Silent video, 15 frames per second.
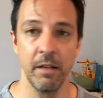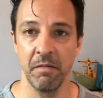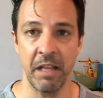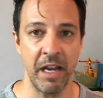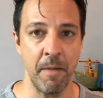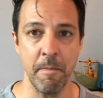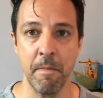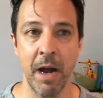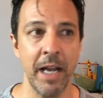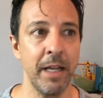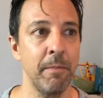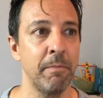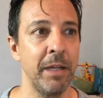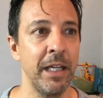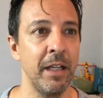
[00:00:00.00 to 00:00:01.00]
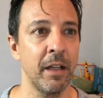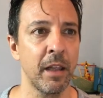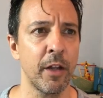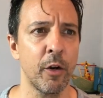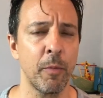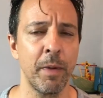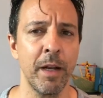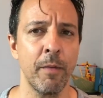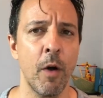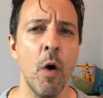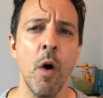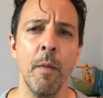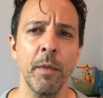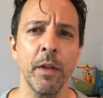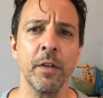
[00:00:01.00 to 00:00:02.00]
then it might be a little bit, I'm
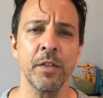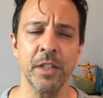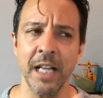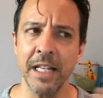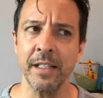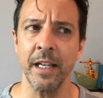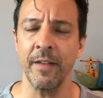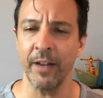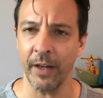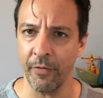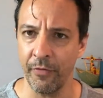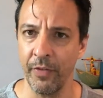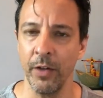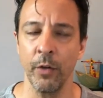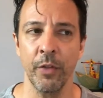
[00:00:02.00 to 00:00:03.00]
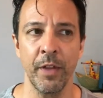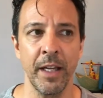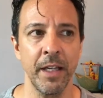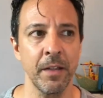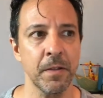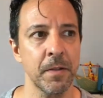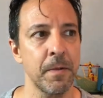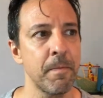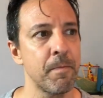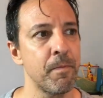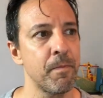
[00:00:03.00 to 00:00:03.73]
a little sensitive. I could feel things.